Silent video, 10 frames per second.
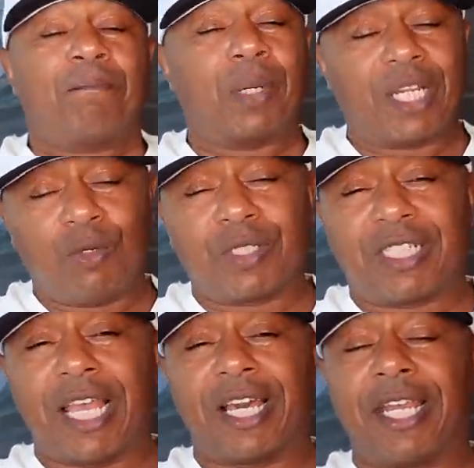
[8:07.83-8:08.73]
But he was
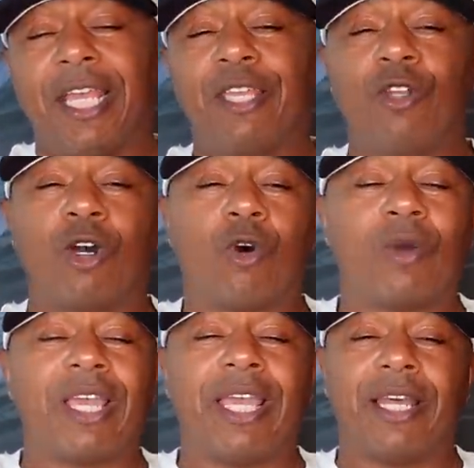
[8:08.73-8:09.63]
there then, you
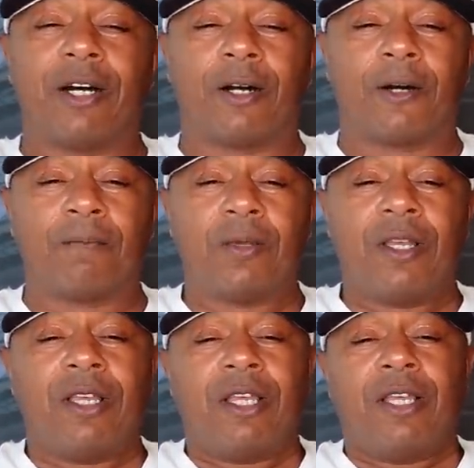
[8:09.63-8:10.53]
know. And
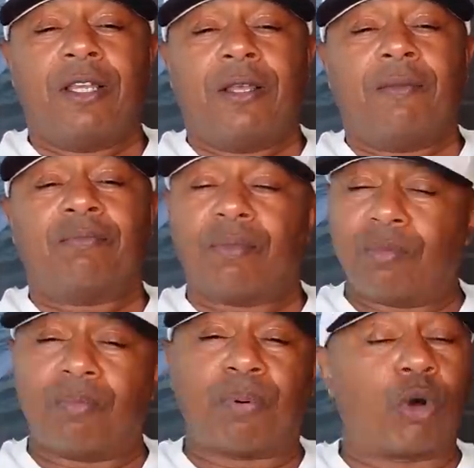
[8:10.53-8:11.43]

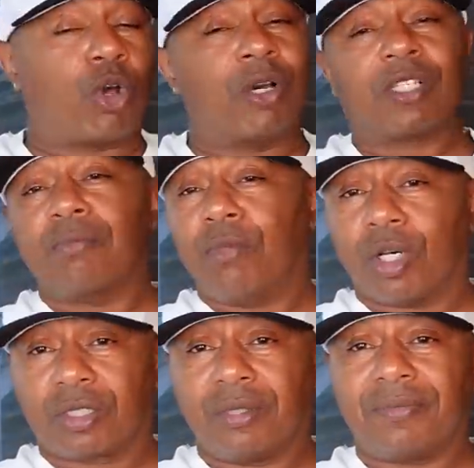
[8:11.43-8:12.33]
um, Bolo is a
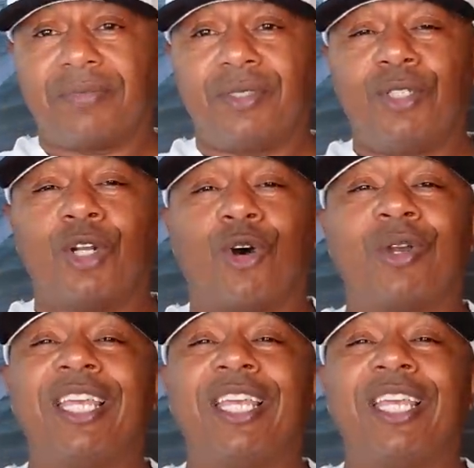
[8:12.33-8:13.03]
Muslim, you know.